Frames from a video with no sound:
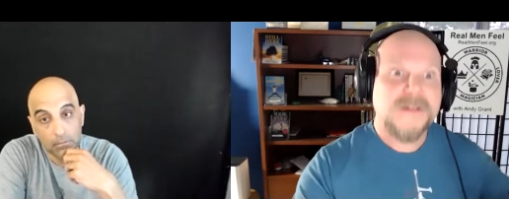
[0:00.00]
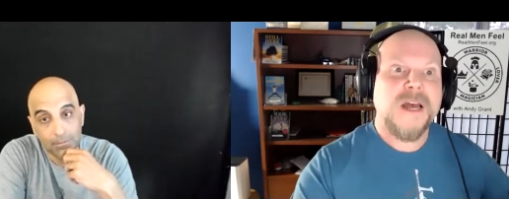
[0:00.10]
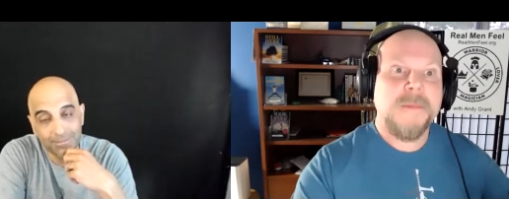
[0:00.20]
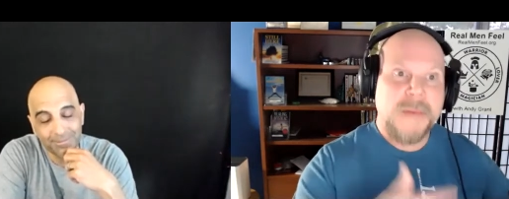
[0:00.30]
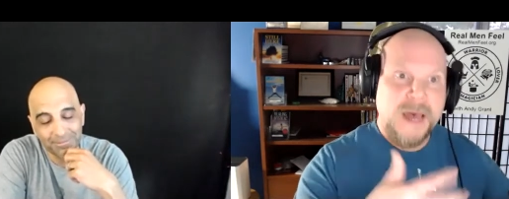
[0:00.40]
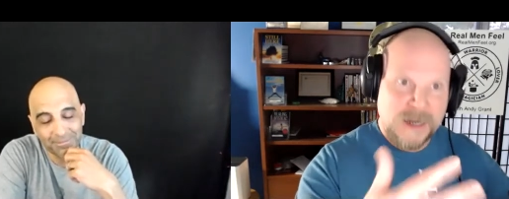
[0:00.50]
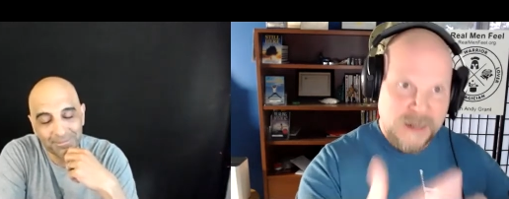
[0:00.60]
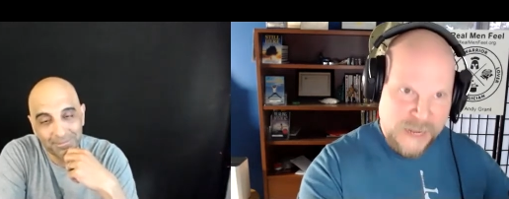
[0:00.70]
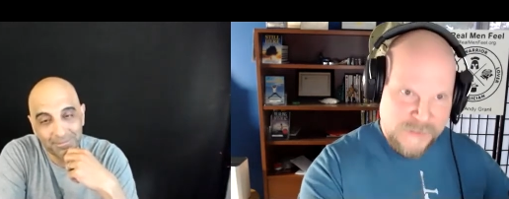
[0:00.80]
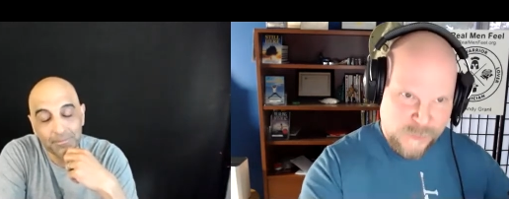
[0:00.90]
Speaker 1: coming
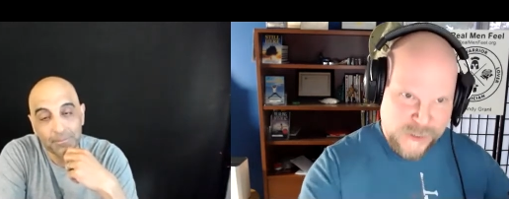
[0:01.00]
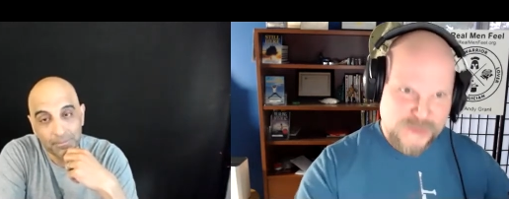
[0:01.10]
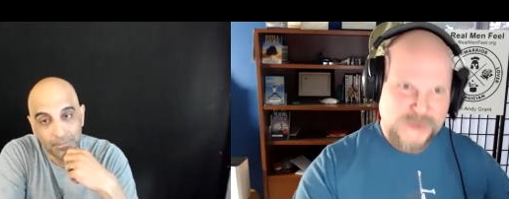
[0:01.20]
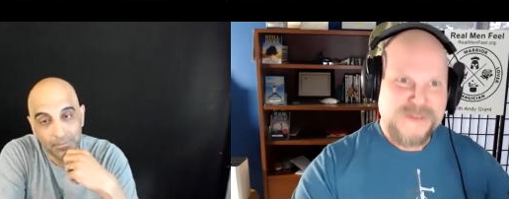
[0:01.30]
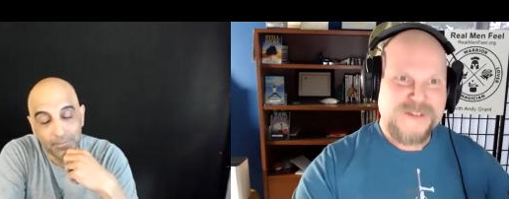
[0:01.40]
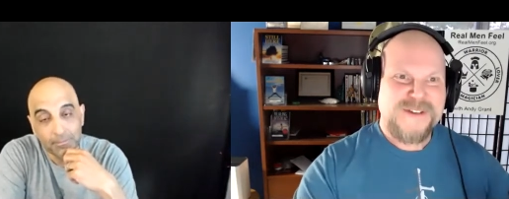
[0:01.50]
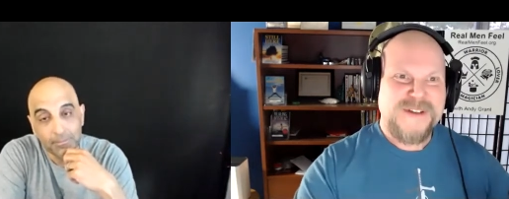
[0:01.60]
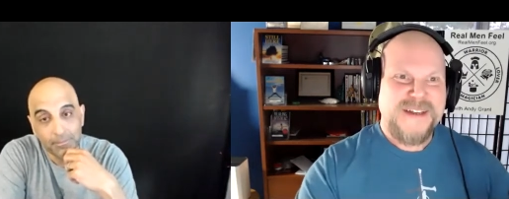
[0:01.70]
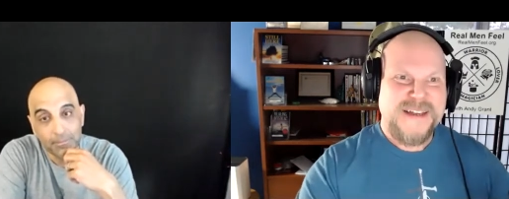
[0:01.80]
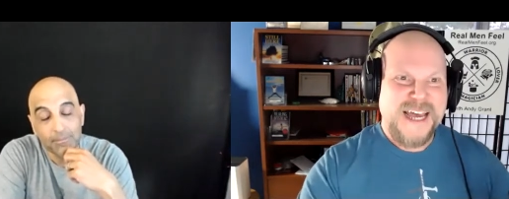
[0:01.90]
back, having rituals,
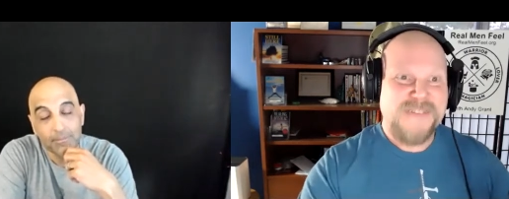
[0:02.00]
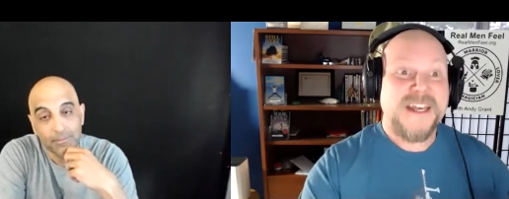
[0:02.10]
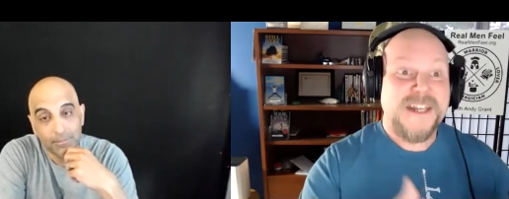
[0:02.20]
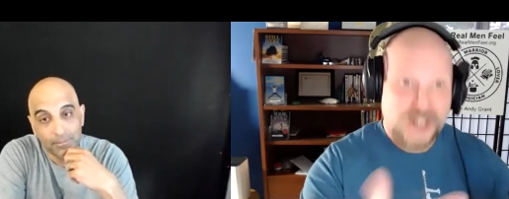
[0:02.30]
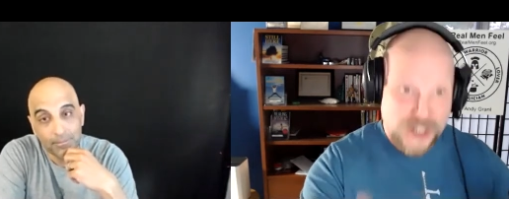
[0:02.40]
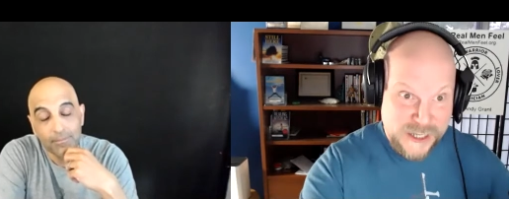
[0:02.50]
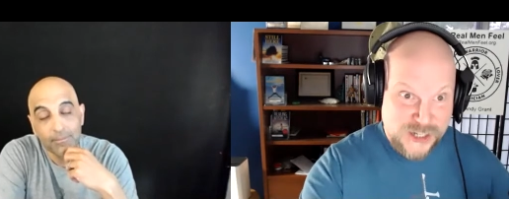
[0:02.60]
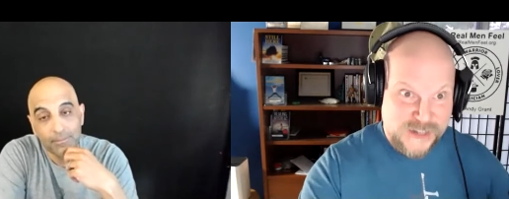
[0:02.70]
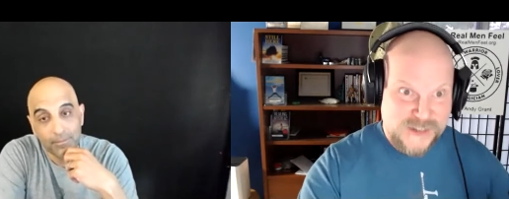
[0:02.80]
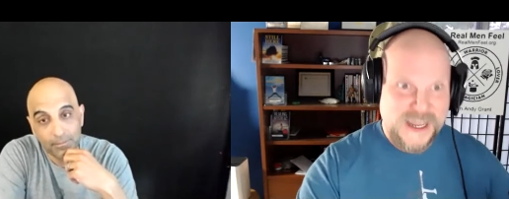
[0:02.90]
having
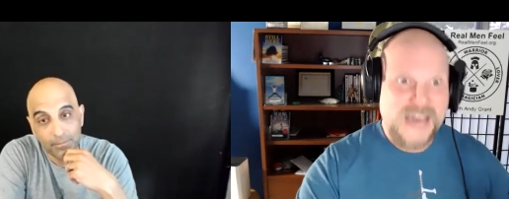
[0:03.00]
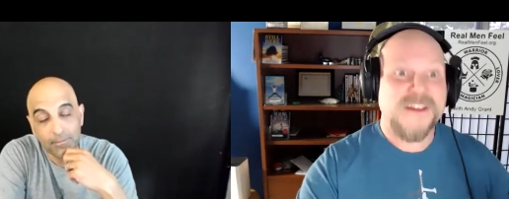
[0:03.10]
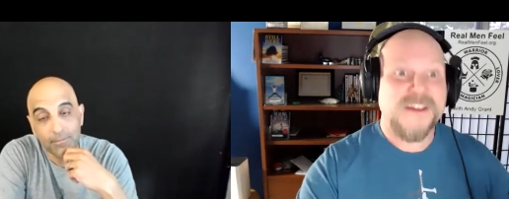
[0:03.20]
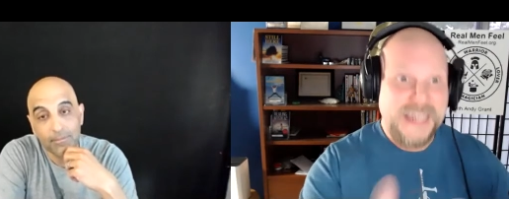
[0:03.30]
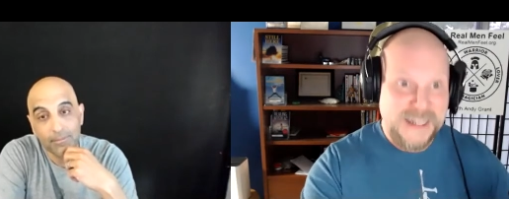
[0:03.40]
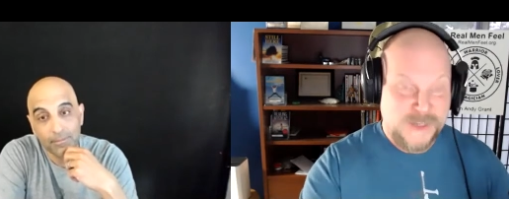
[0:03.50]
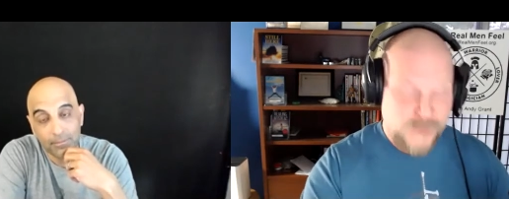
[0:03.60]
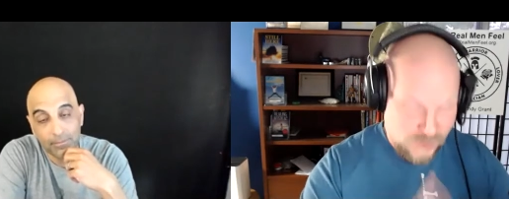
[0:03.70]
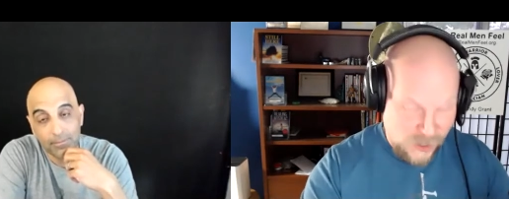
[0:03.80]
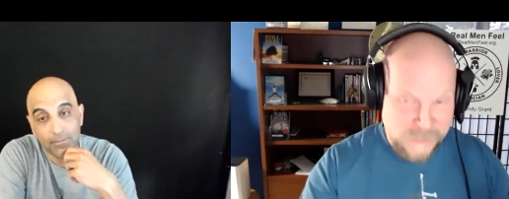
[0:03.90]
initiations, having healings.
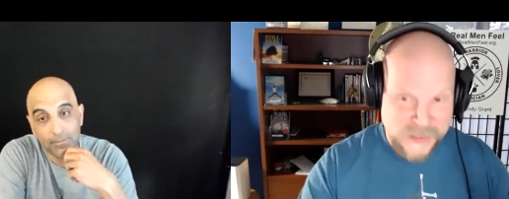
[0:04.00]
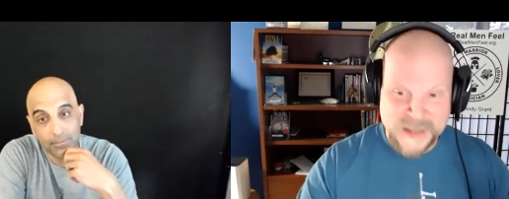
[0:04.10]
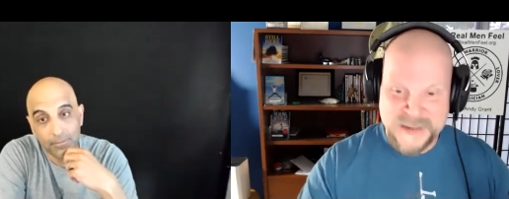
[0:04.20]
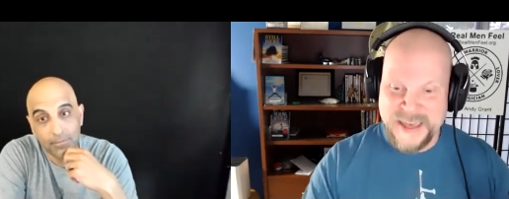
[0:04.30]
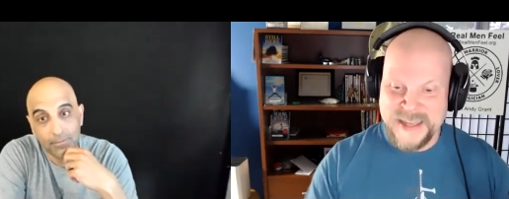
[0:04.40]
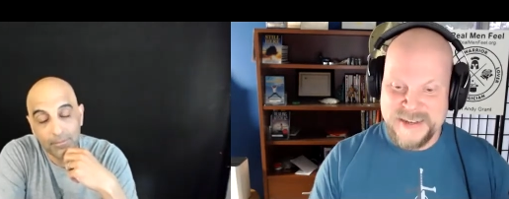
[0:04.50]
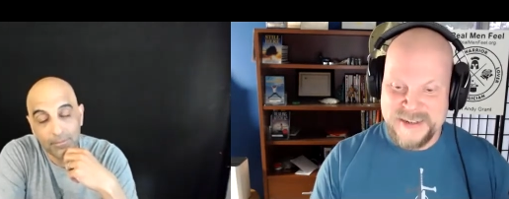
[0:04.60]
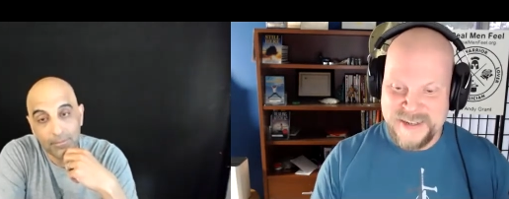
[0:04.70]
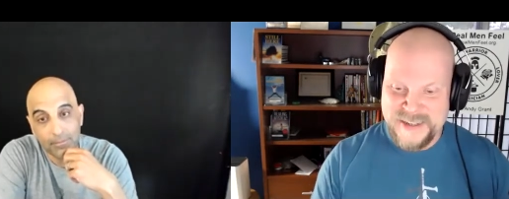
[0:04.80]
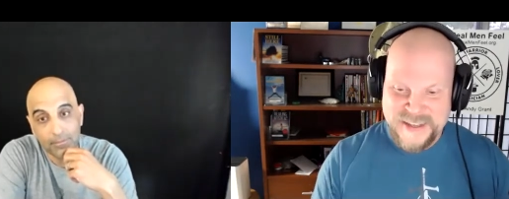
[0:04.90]
We dropped that,
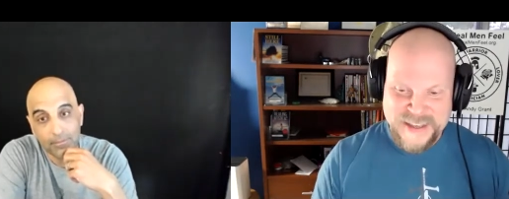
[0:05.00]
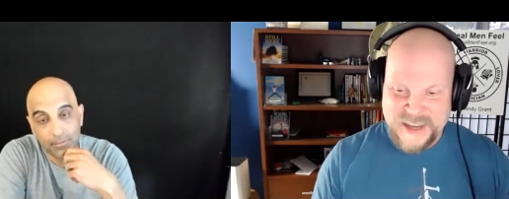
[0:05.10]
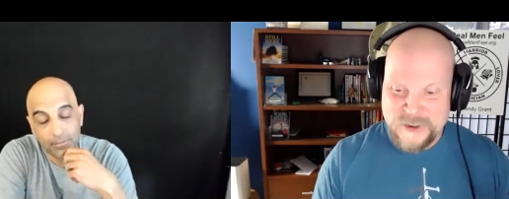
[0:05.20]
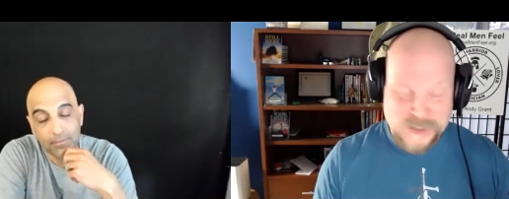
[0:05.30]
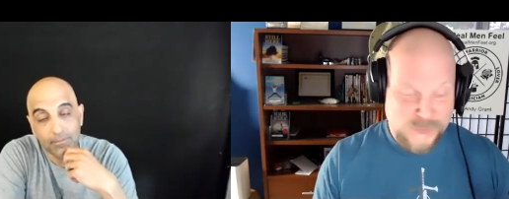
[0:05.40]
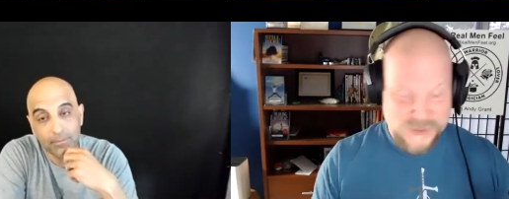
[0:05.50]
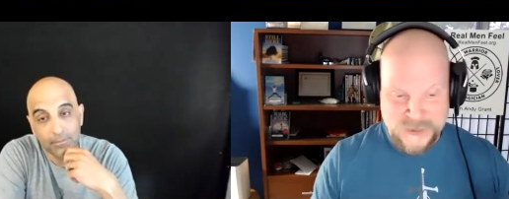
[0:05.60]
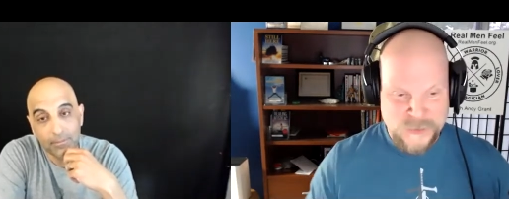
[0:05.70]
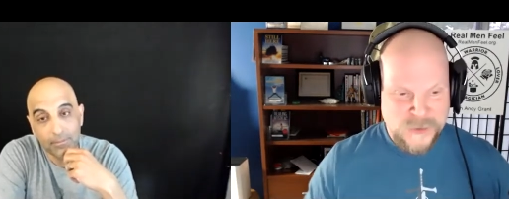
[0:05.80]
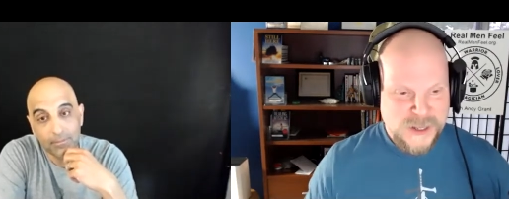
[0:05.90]
and and also in you
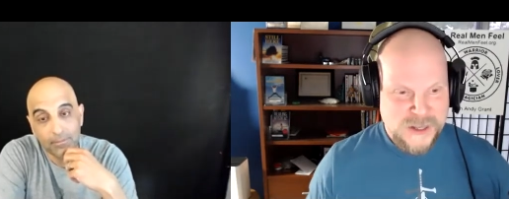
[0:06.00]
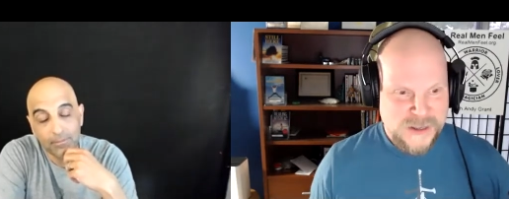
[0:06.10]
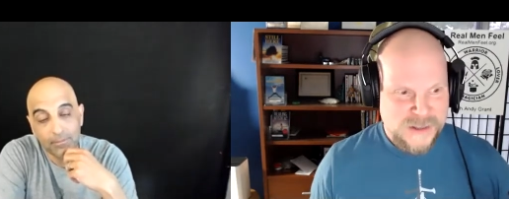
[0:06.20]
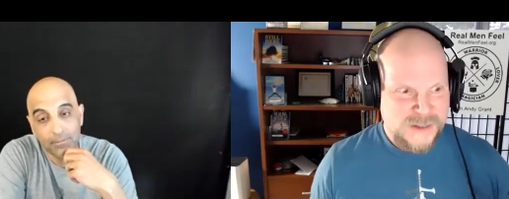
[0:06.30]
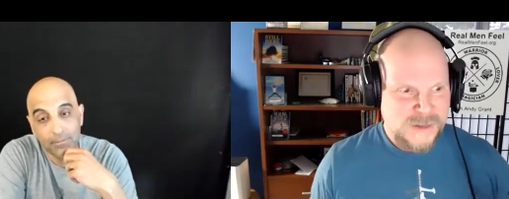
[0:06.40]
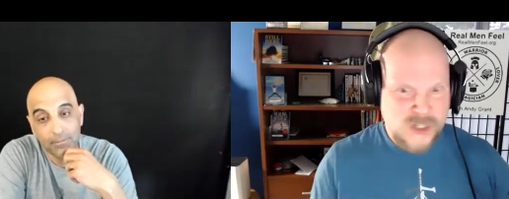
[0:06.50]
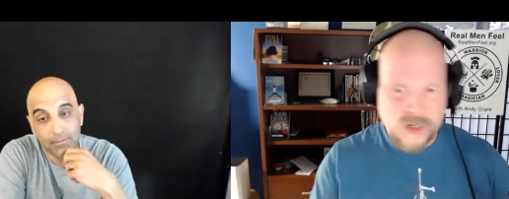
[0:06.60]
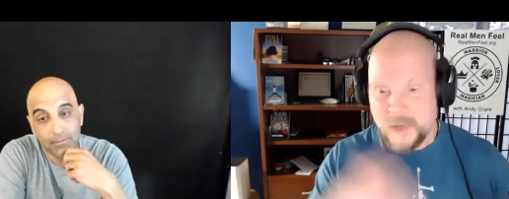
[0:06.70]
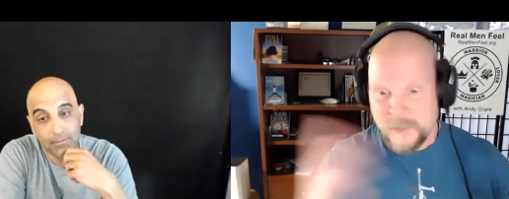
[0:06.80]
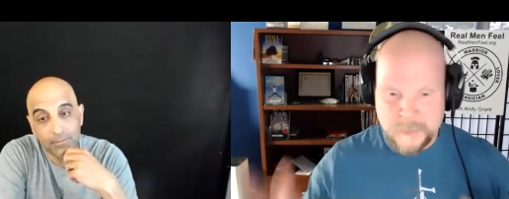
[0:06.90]
know
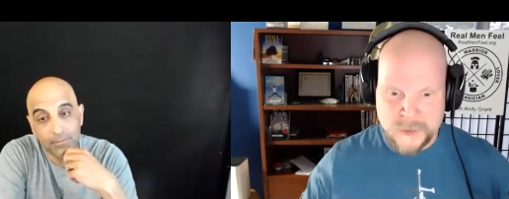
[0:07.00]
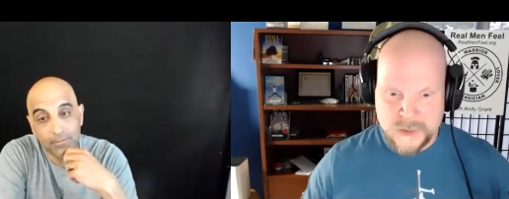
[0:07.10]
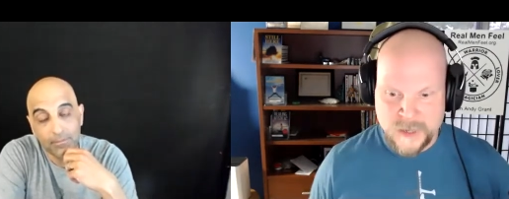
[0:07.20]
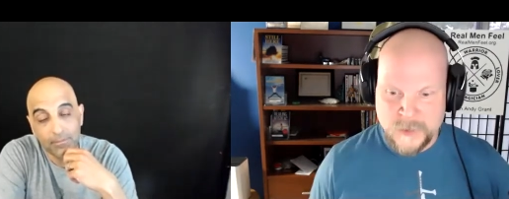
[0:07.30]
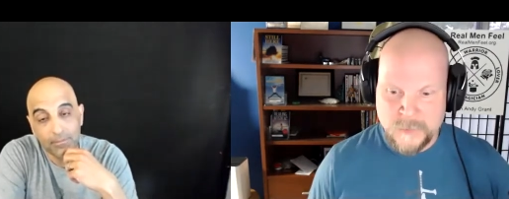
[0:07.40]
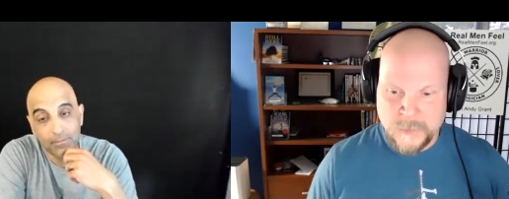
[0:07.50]
so many people are talking about